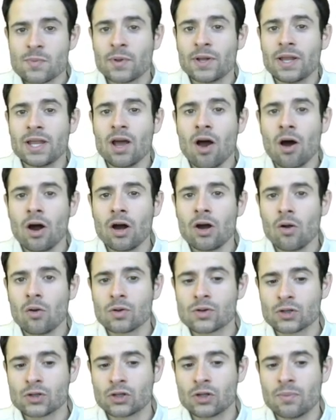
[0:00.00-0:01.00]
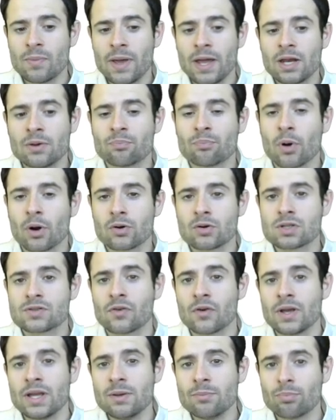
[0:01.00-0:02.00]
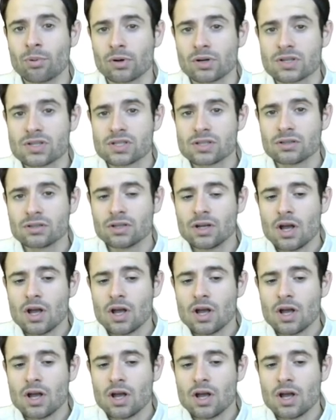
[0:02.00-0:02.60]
but they are also the main partners for imports.